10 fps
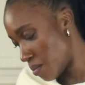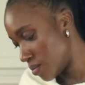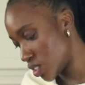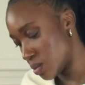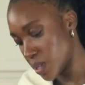
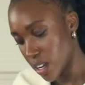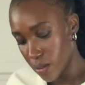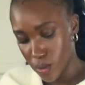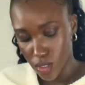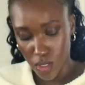Just be
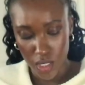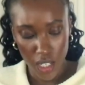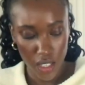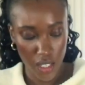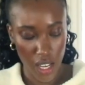careful to
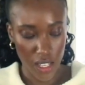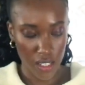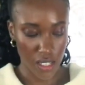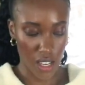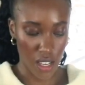tuck the
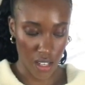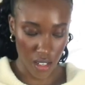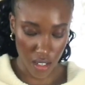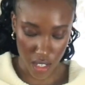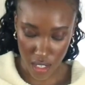ends in,
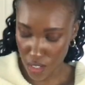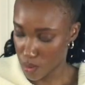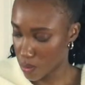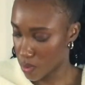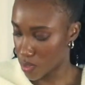because that's
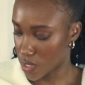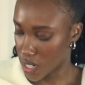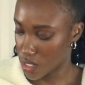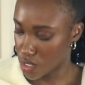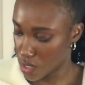what we were
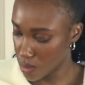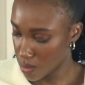trying to do